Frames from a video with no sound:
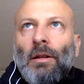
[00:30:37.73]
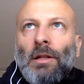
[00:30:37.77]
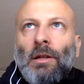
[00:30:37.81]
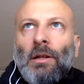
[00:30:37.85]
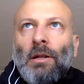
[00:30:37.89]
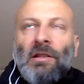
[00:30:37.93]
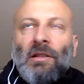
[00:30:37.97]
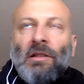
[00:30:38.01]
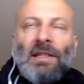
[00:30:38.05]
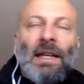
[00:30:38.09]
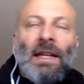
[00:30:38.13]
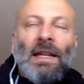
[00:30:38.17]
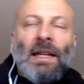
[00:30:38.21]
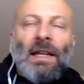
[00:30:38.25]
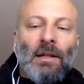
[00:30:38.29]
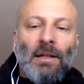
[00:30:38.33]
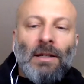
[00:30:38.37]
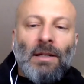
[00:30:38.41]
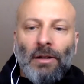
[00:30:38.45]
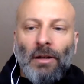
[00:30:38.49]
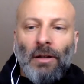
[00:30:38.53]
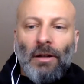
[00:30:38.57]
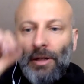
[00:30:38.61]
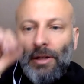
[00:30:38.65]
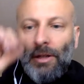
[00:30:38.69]
Because data and
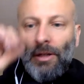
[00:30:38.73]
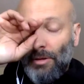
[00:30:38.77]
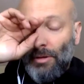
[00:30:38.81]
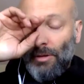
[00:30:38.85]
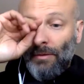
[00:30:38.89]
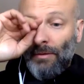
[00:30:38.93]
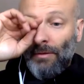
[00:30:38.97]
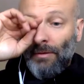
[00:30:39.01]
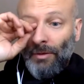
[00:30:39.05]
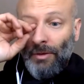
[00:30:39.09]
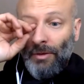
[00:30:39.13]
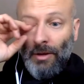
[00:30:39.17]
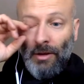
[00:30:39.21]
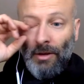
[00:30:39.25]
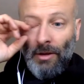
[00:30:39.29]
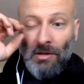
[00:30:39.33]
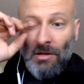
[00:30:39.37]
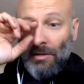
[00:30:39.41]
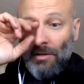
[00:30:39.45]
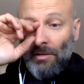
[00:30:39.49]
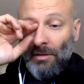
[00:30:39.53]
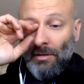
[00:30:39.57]
technology are two different things.